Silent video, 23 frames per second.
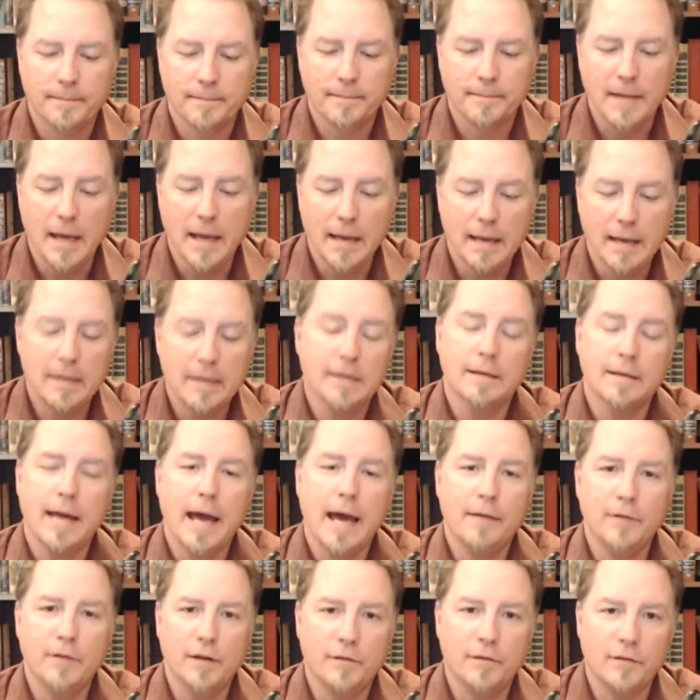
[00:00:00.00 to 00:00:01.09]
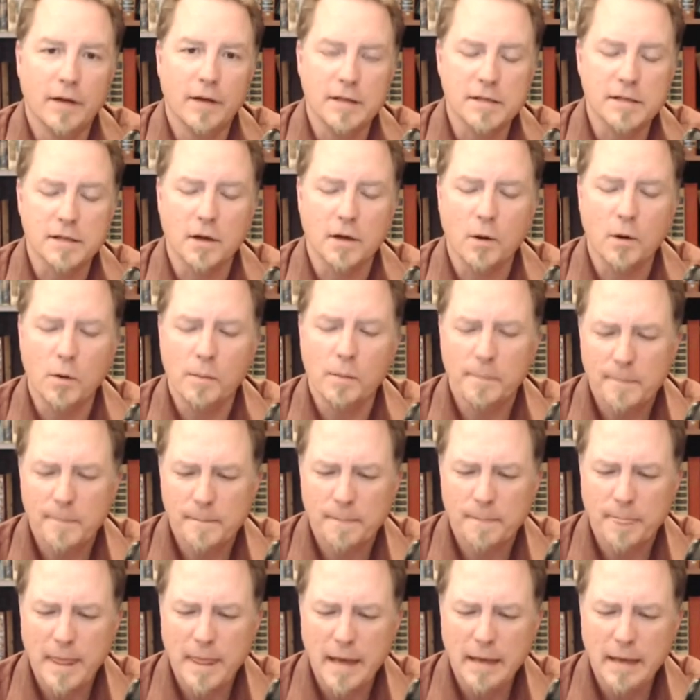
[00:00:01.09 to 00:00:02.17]
He didn't have any friends at home.
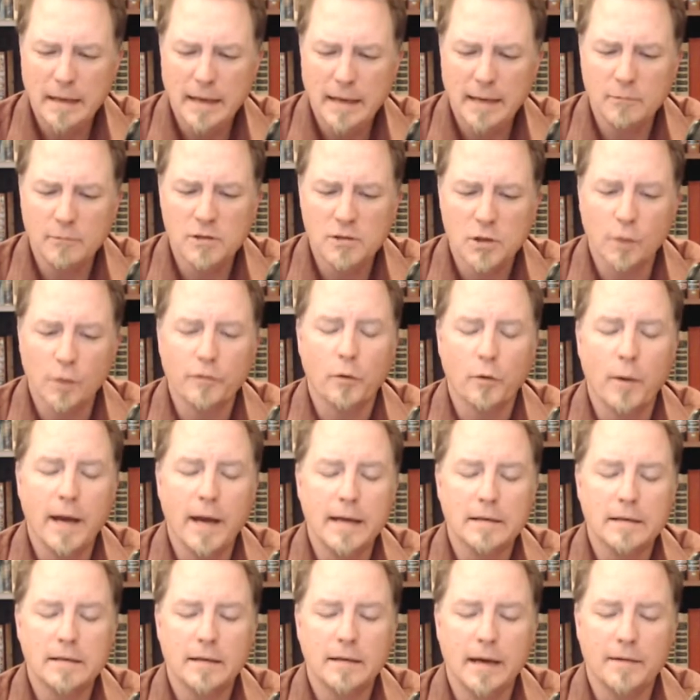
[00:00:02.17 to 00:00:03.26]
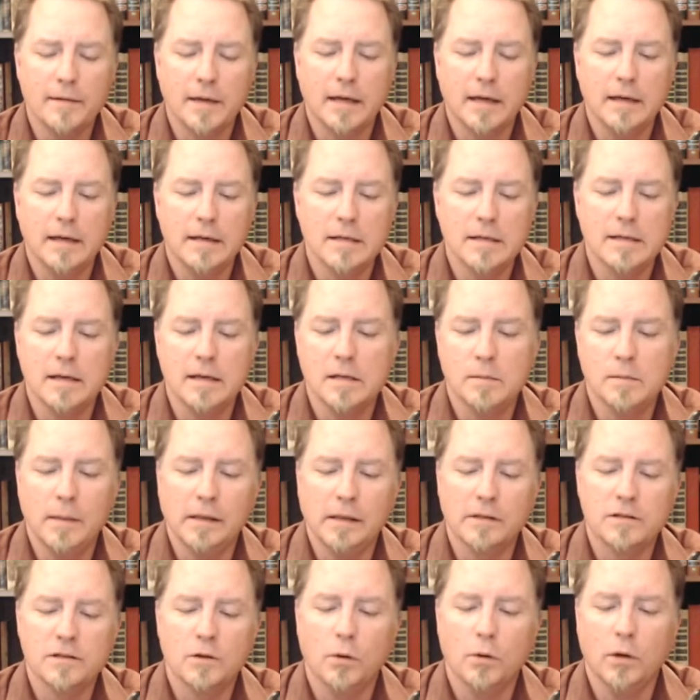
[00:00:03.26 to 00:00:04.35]
He was overweight, and the kids at his middle
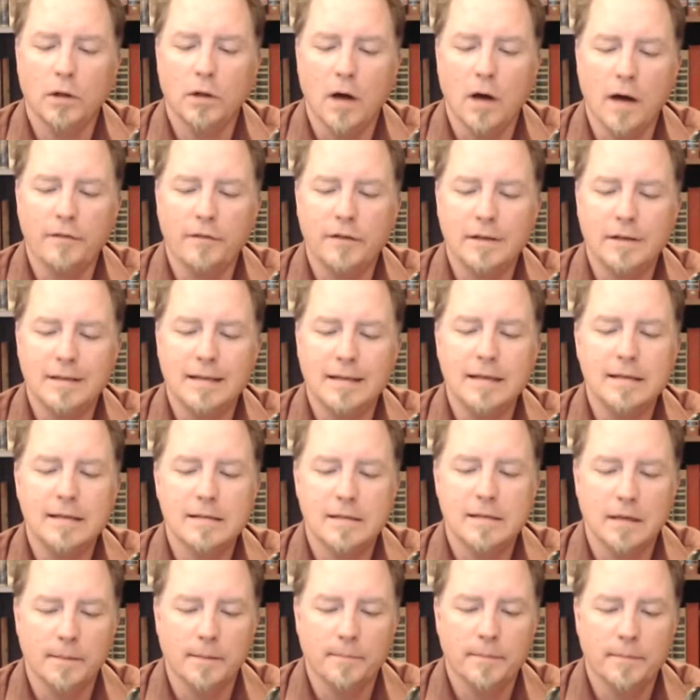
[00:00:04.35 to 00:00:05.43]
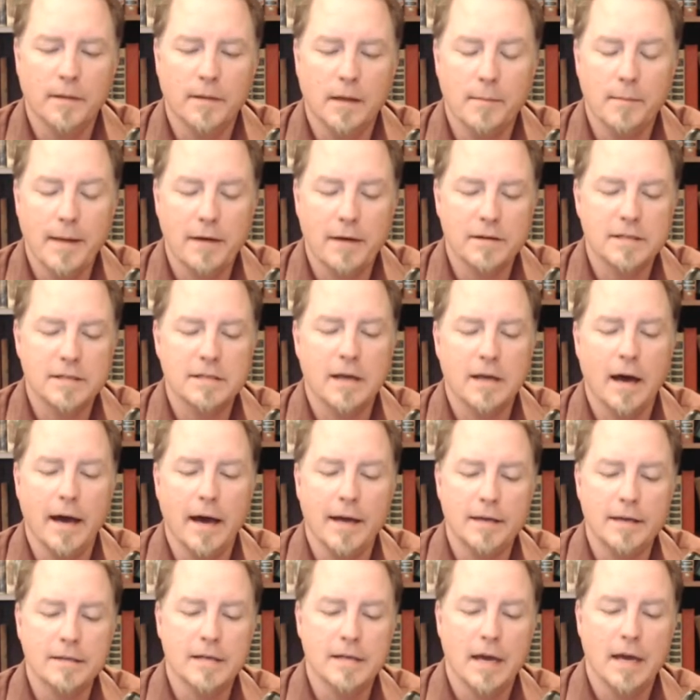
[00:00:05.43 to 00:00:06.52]
school often teased him about his
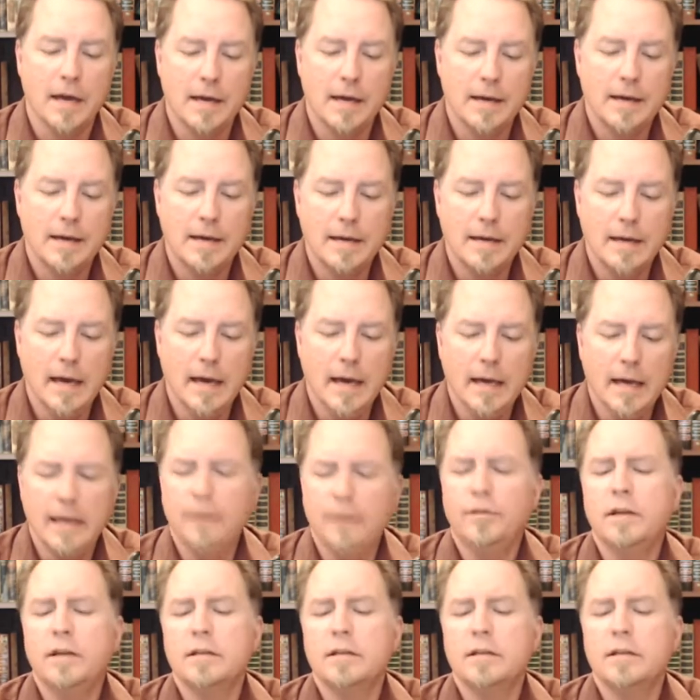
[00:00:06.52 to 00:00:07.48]
size. Even his